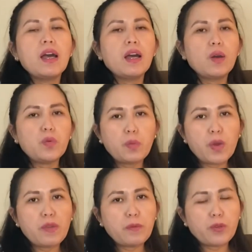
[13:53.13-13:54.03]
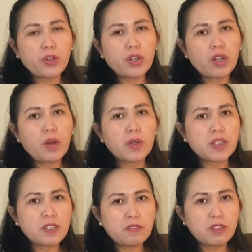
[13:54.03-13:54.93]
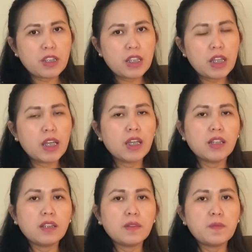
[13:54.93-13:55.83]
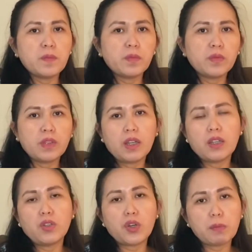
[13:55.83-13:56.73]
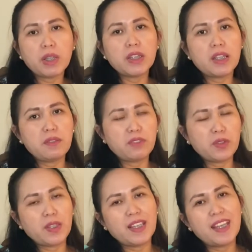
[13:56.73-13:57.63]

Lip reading: we pray for our safety and a normal delivery.